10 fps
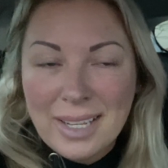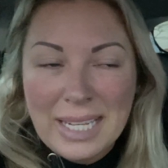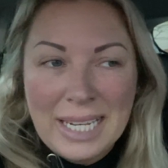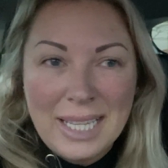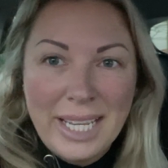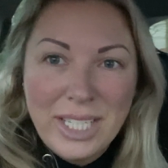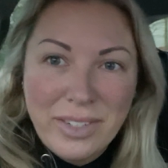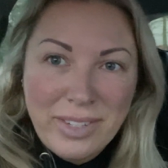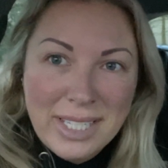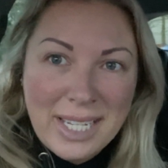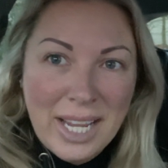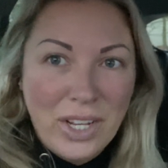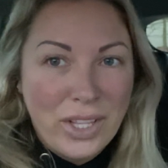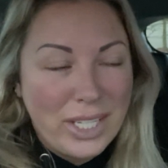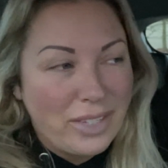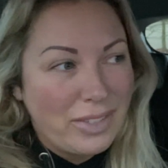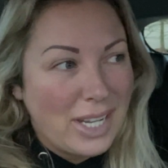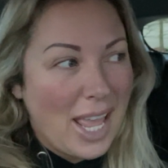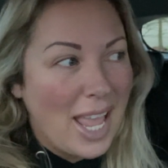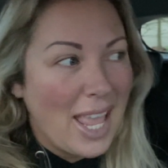I did a late shift yesterday, an early shift
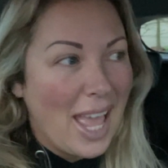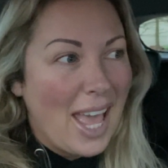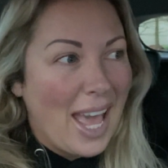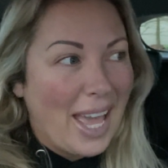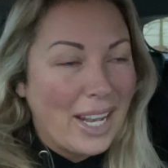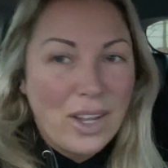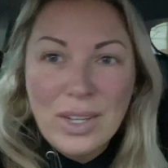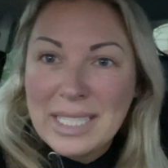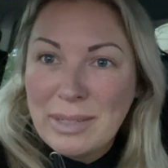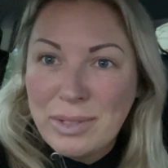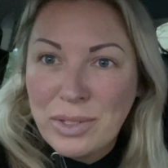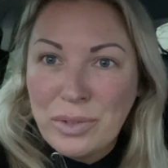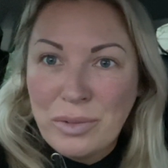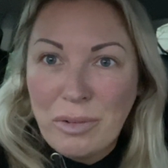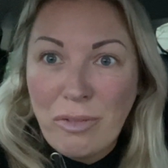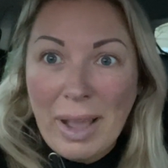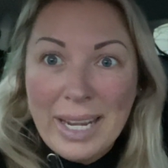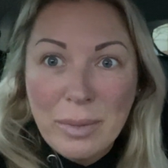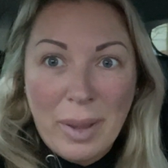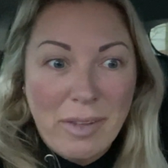today, and I can't seem to
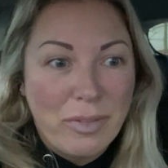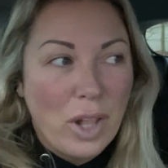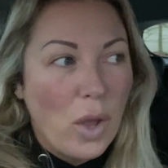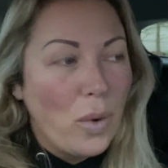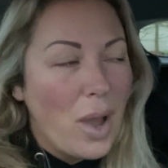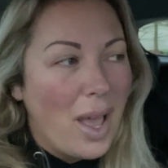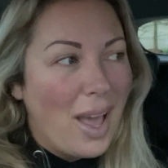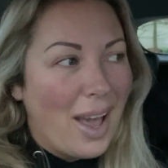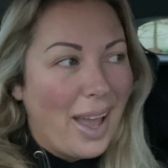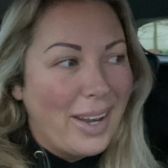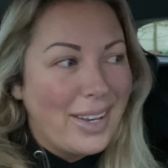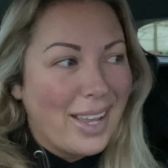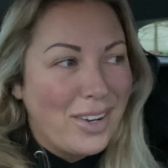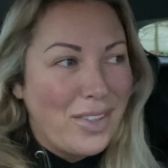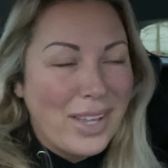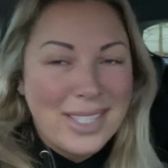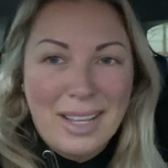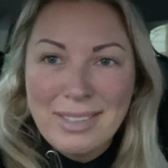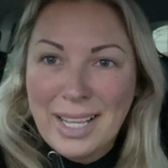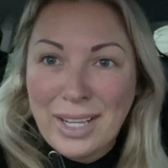find my flow. And I know that
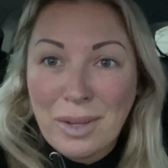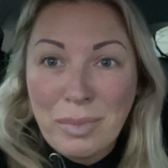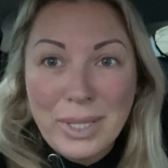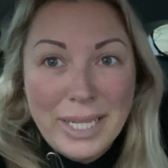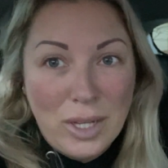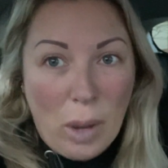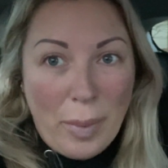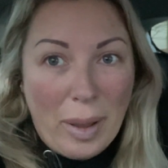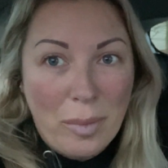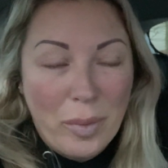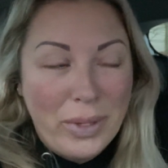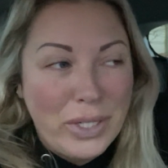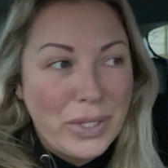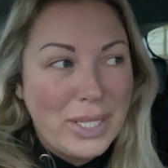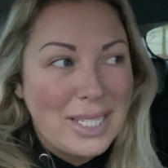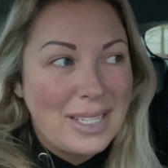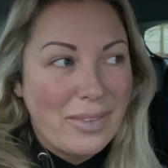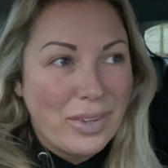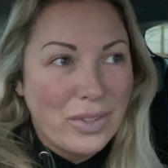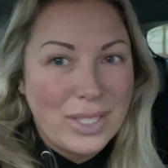sounds like a complete cop out, but when you're doing
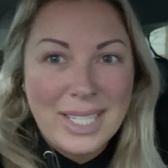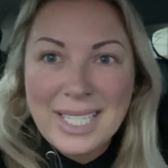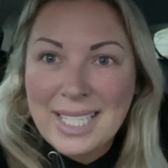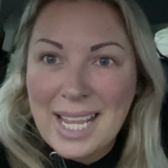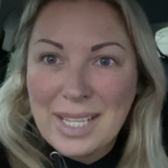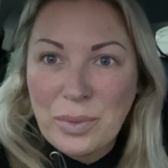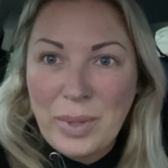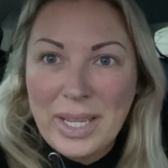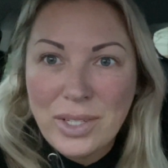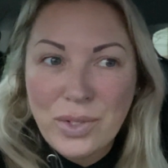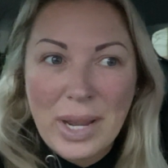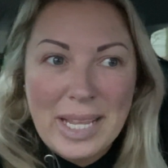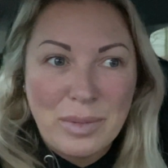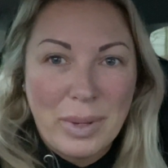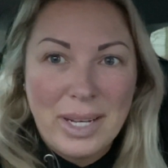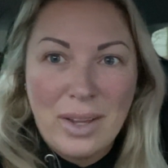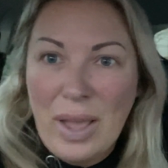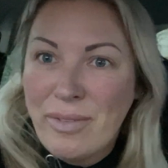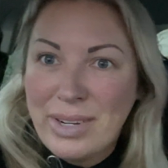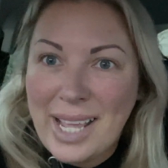seven or six days a week straight, when
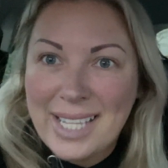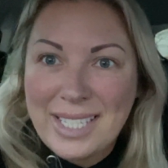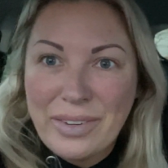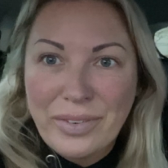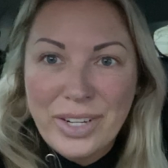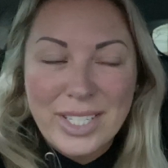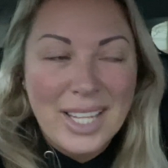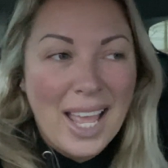every day is different,